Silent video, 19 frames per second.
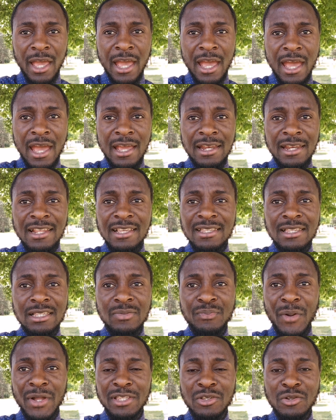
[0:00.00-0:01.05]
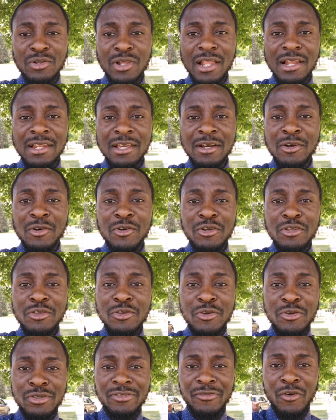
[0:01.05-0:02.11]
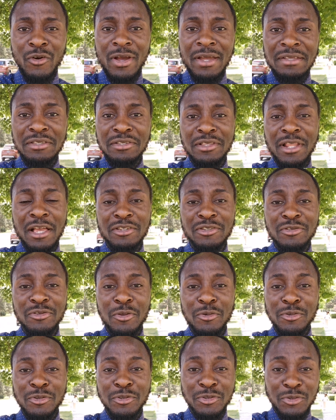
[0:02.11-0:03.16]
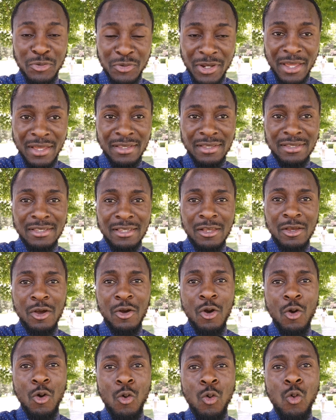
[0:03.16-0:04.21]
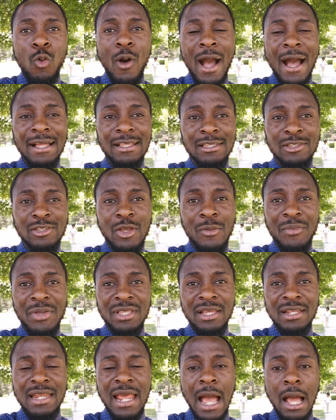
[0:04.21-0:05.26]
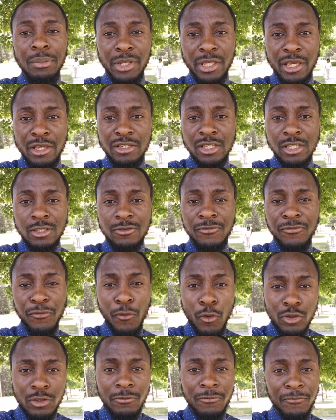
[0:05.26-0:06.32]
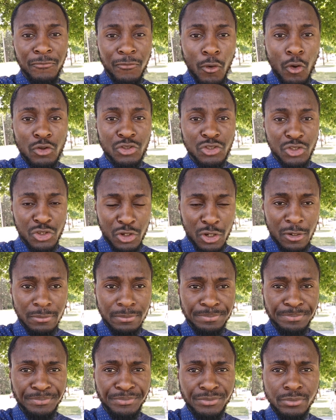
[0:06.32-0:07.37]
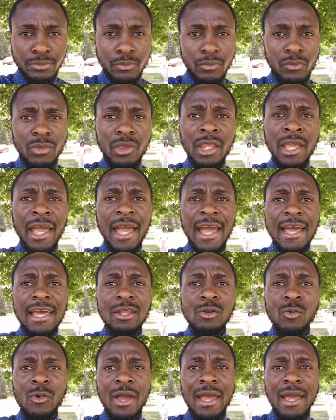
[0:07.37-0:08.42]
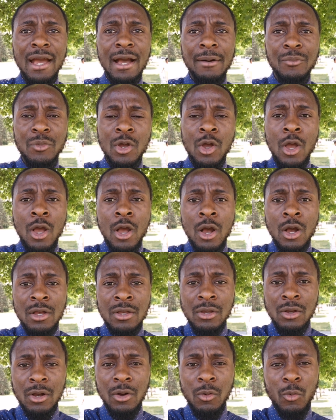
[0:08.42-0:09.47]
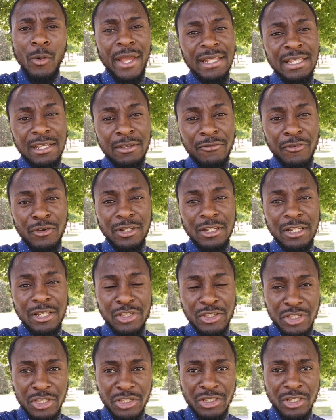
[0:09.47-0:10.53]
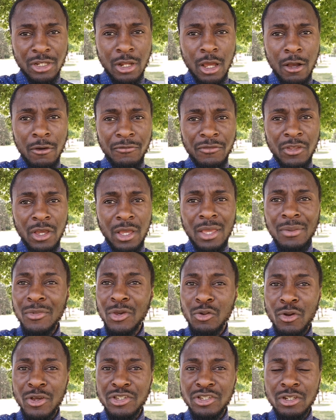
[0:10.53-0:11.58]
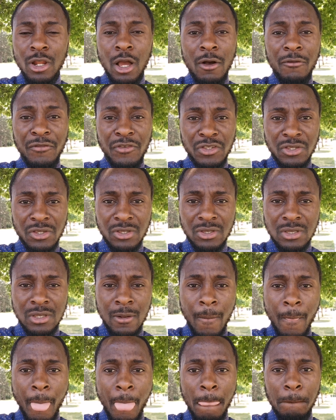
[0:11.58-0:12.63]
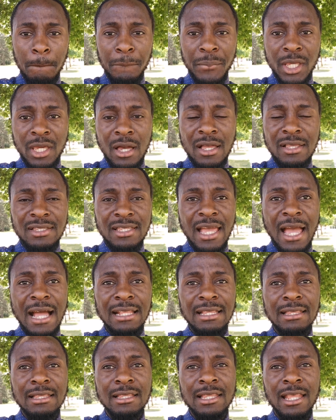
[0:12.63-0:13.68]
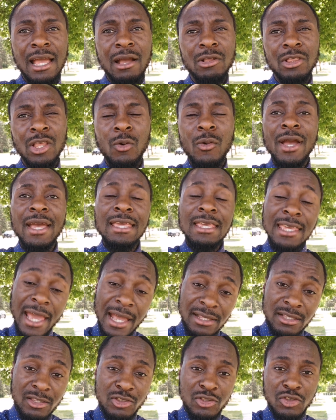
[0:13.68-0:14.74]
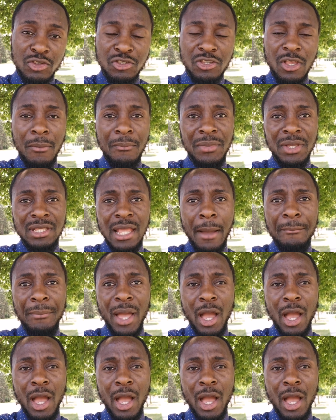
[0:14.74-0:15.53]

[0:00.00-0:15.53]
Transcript: and this is particularly a good news for international students who had submitted their applications for the fall term and were um, uh, waiting for the decision of the immigration officers because they had they, they were yet to submit their